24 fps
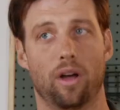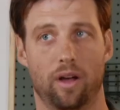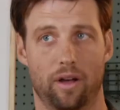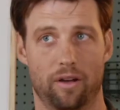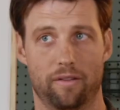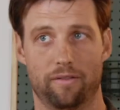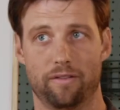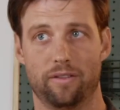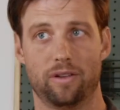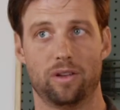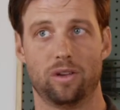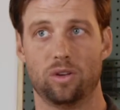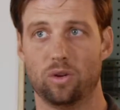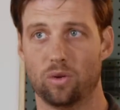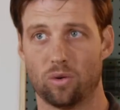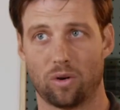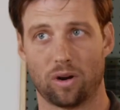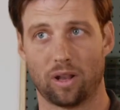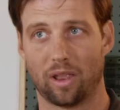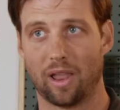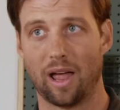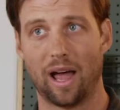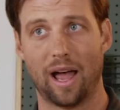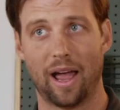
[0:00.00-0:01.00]
of
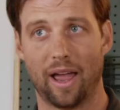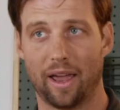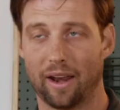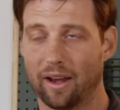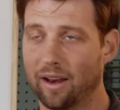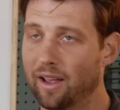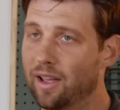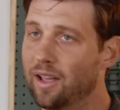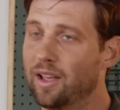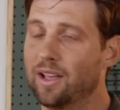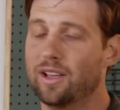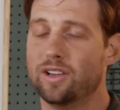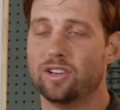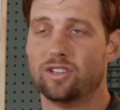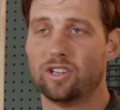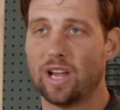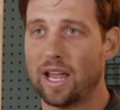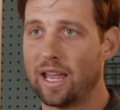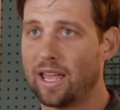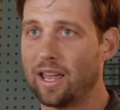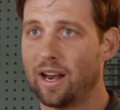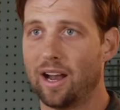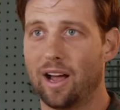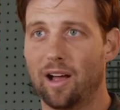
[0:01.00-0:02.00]
your line.
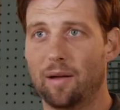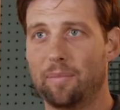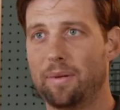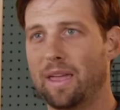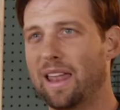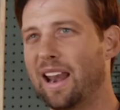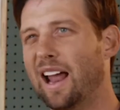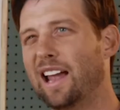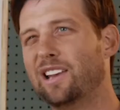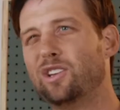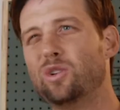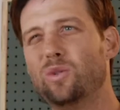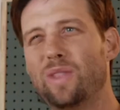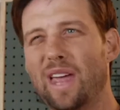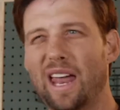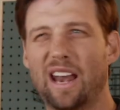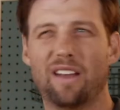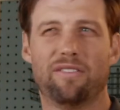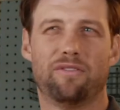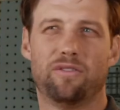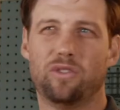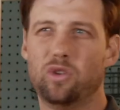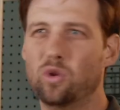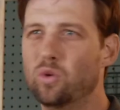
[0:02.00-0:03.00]
Shake it up, and I do
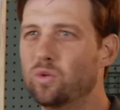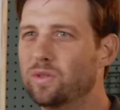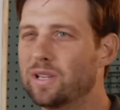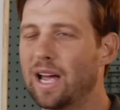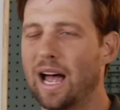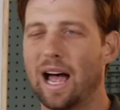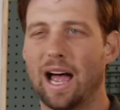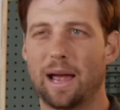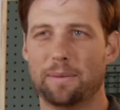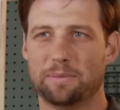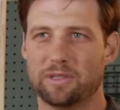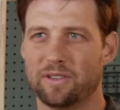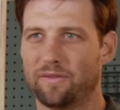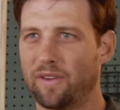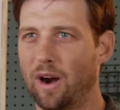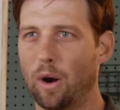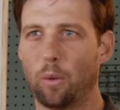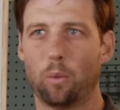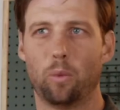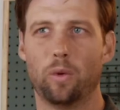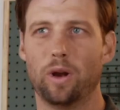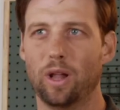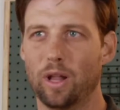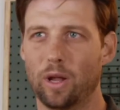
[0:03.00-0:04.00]
that a few times if I
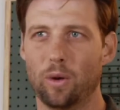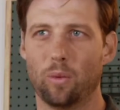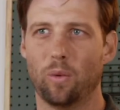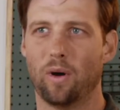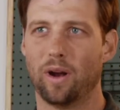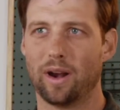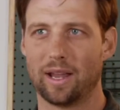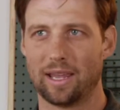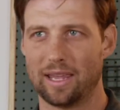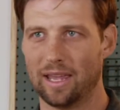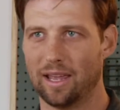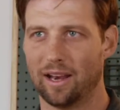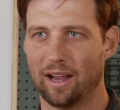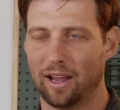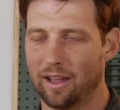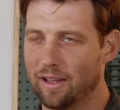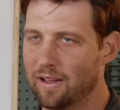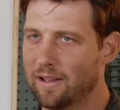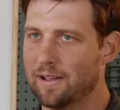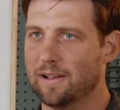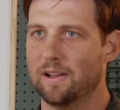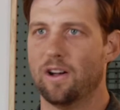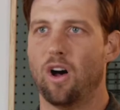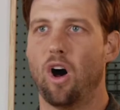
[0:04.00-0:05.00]
really want to get
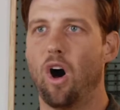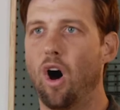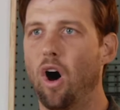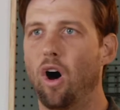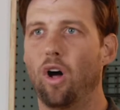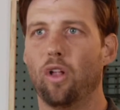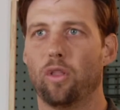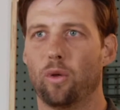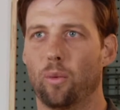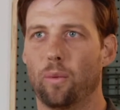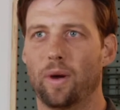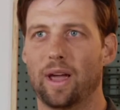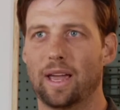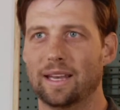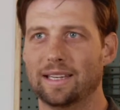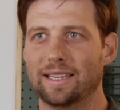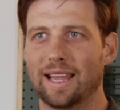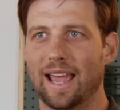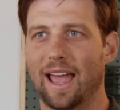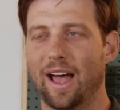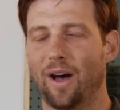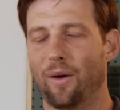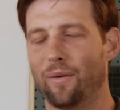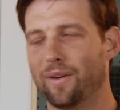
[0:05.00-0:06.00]
it all the way
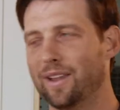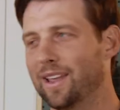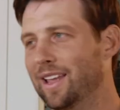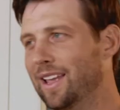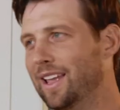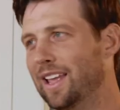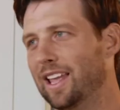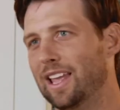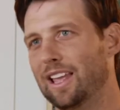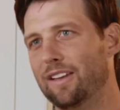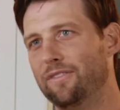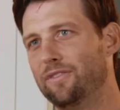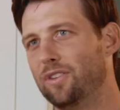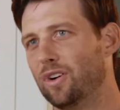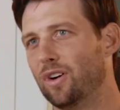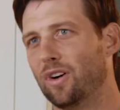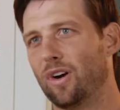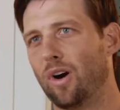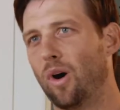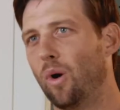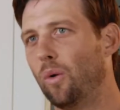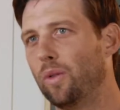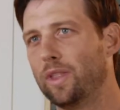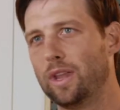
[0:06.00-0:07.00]
down. If
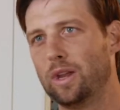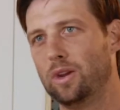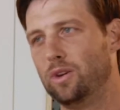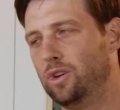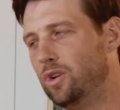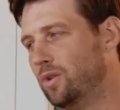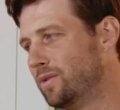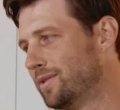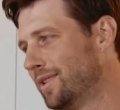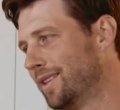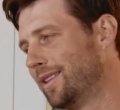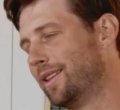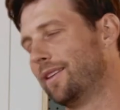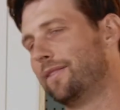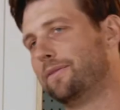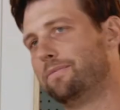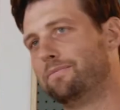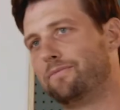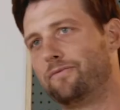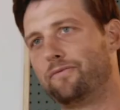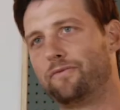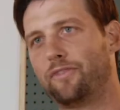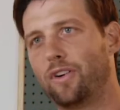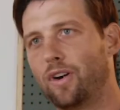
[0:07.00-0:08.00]
you're only using
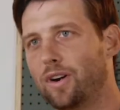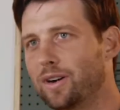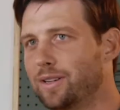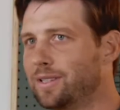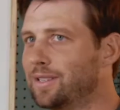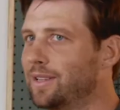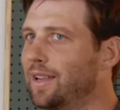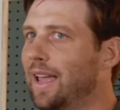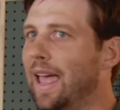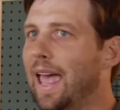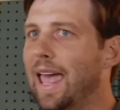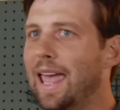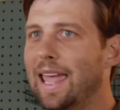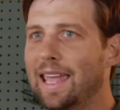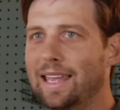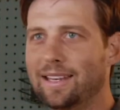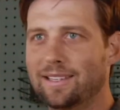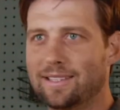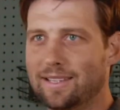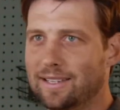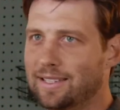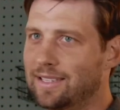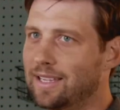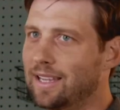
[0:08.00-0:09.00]
the first
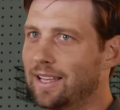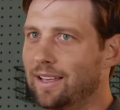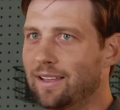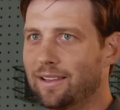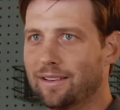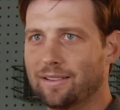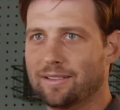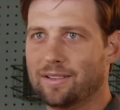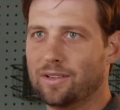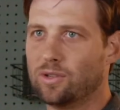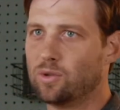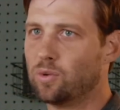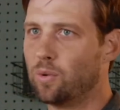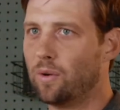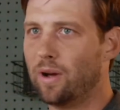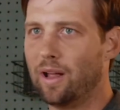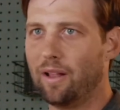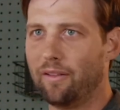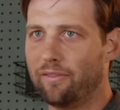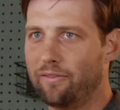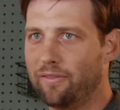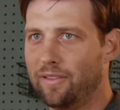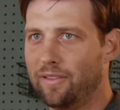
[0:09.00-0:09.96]
8 to 10 to 12